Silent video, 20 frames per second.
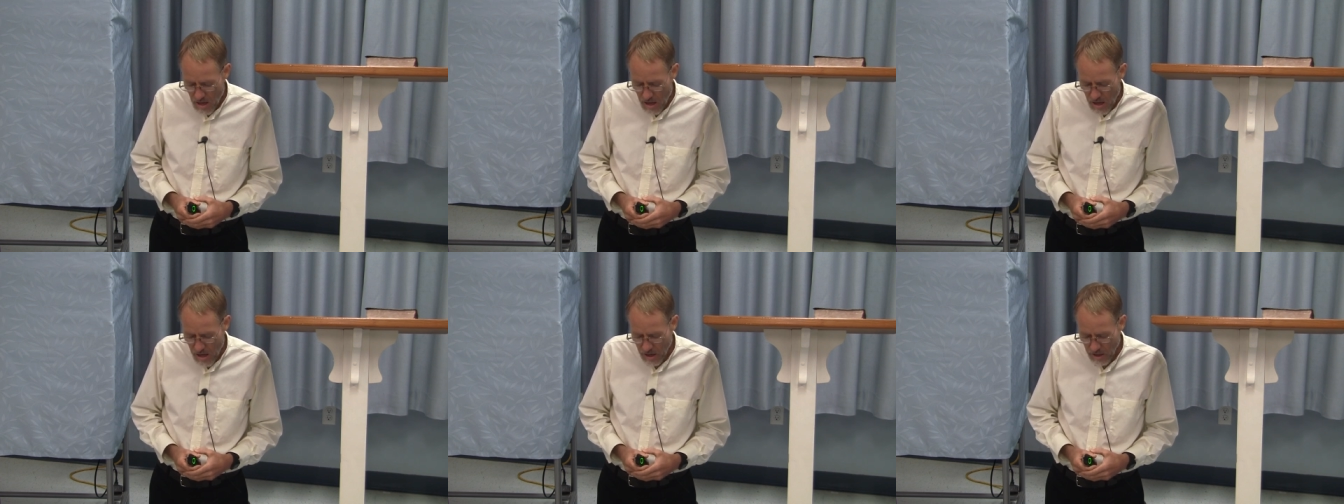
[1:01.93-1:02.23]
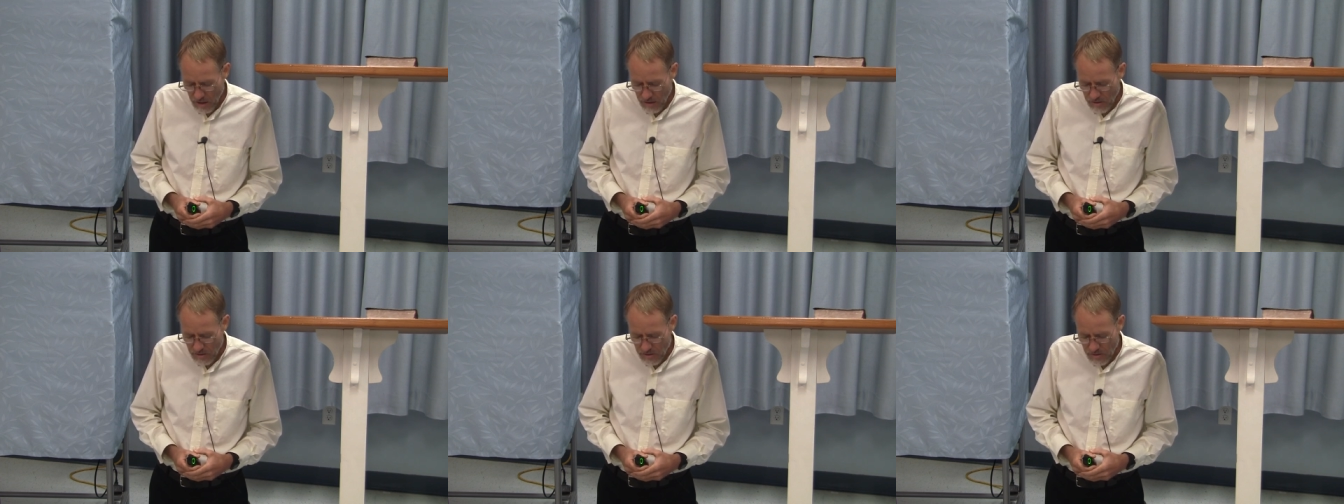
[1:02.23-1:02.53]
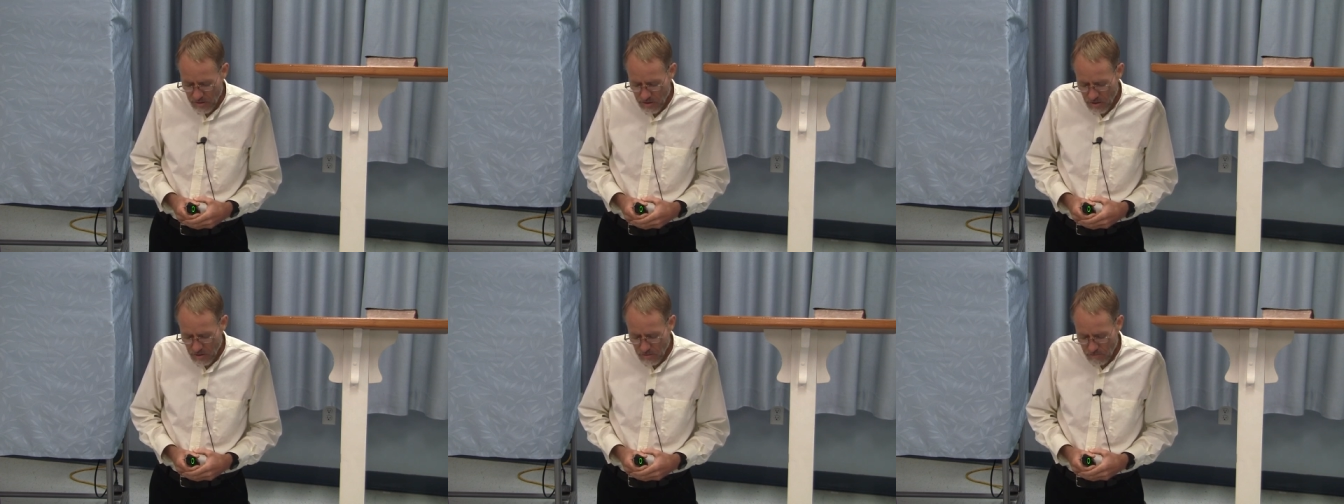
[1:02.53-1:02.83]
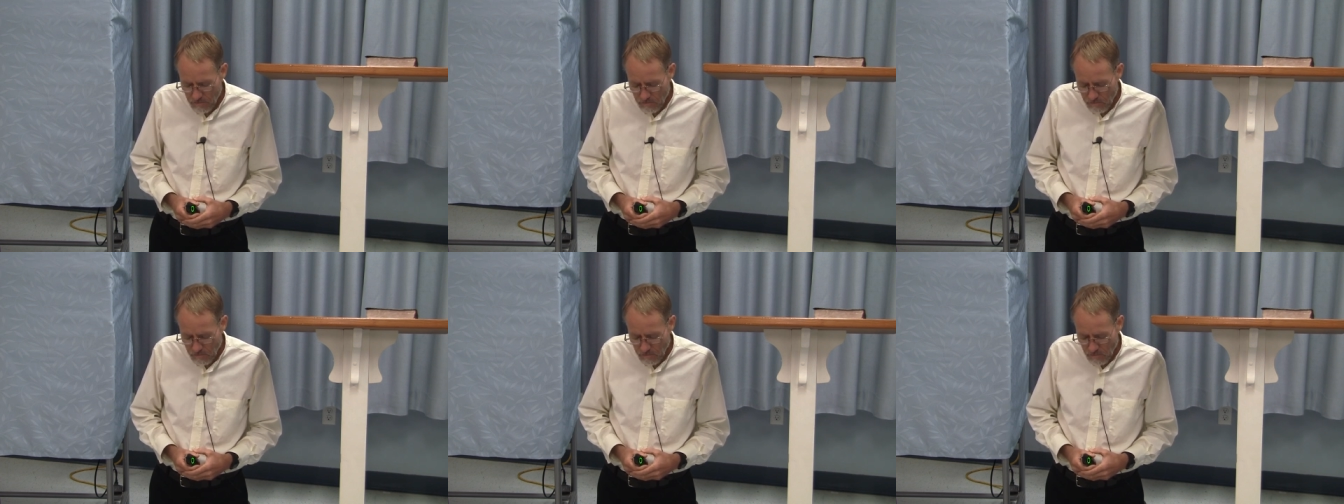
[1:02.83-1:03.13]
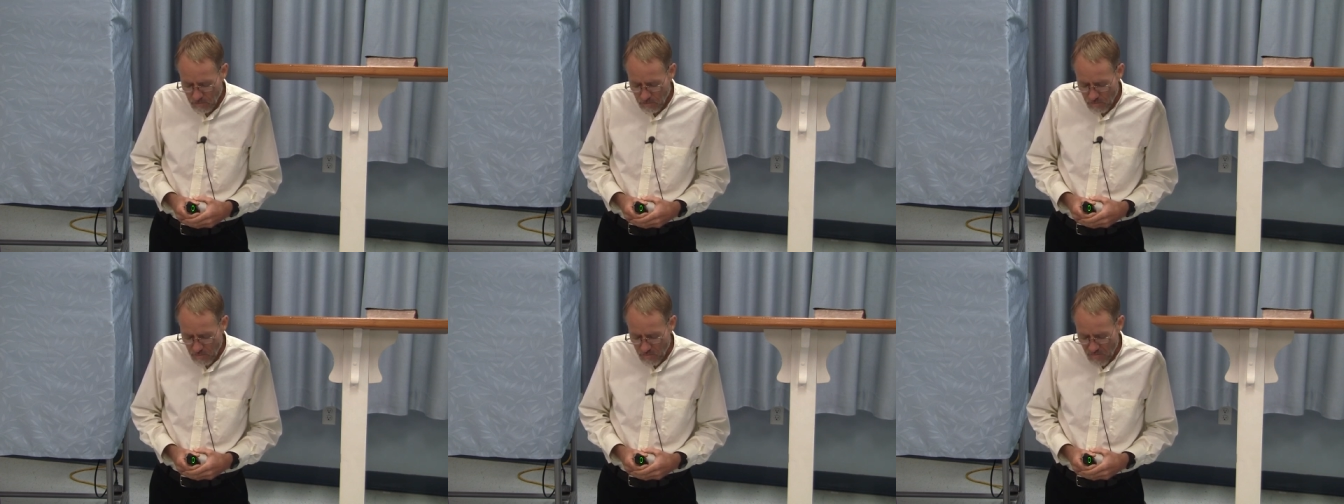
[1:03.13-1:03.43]
and
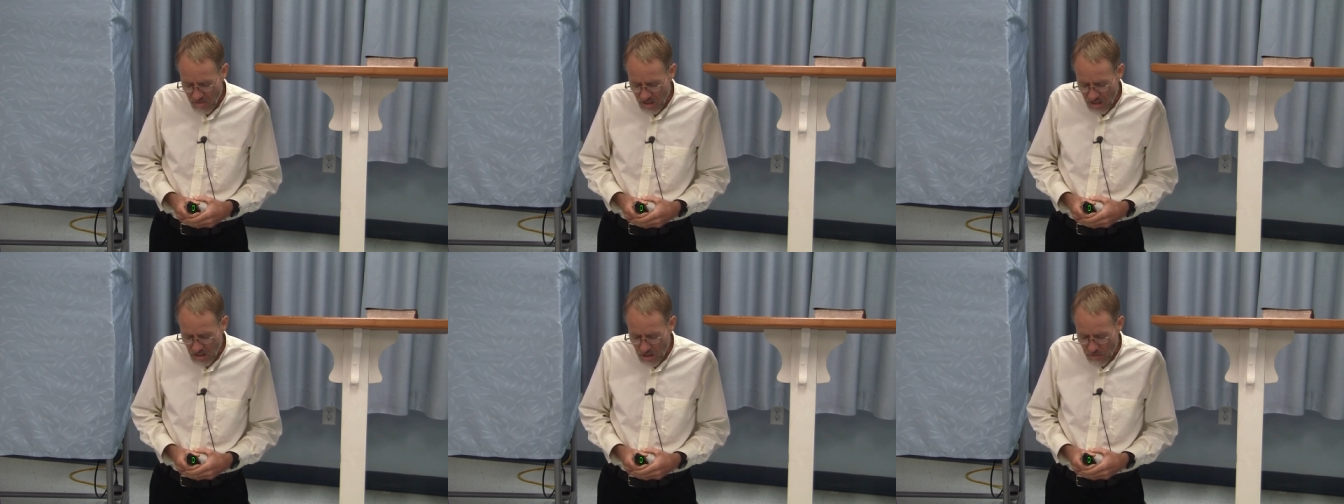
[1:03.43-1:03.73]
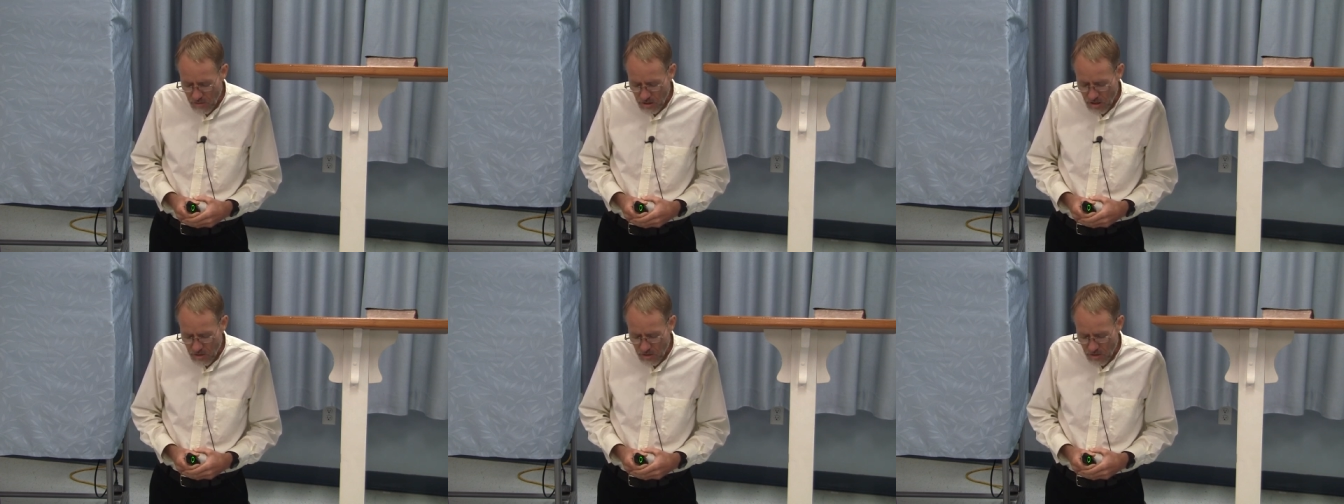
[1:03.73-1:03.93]
give